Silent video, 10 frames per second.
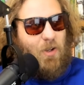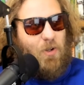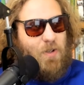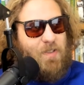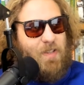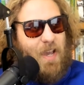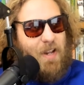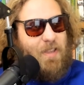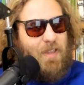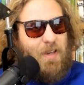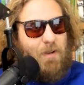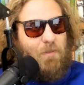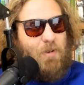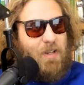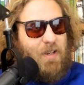Could see anything.
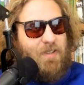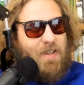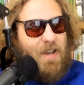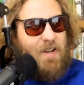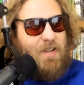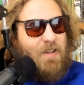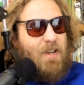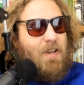Pretty excited.